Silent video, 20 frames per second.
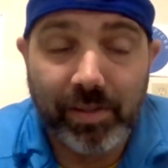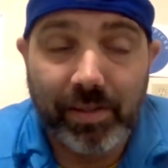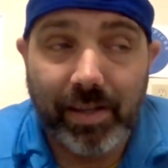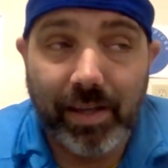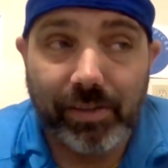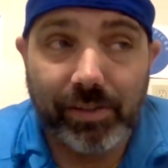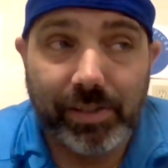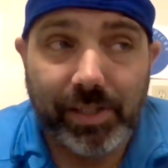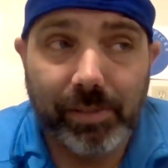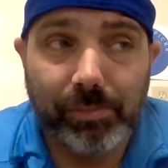yeah,
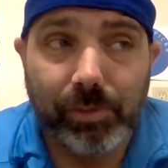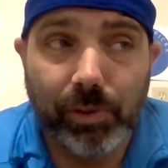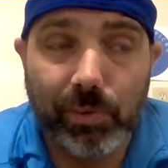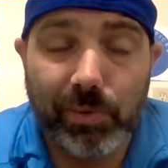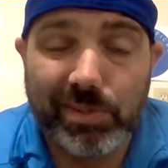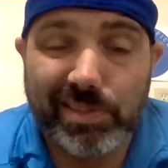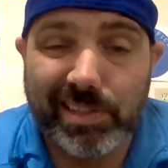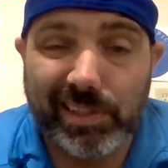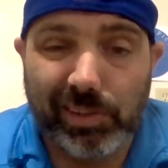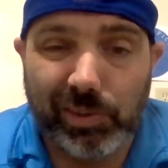their team
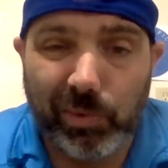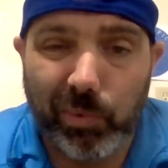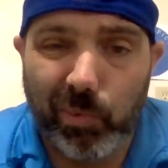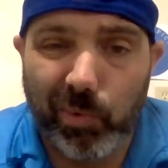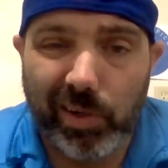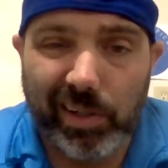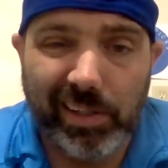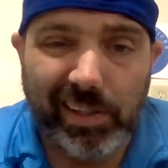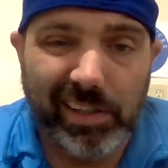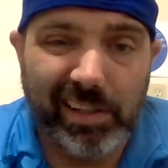total is at
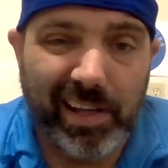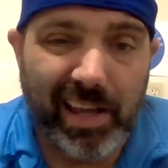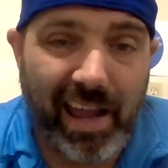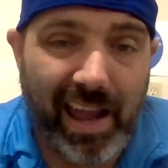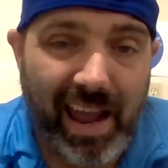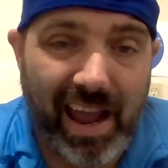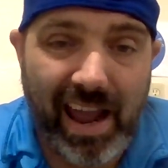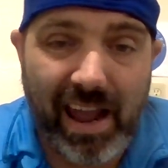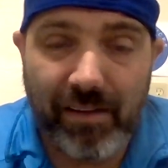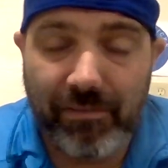
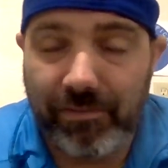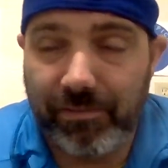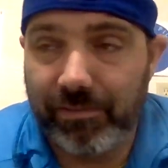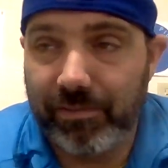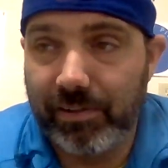20.5.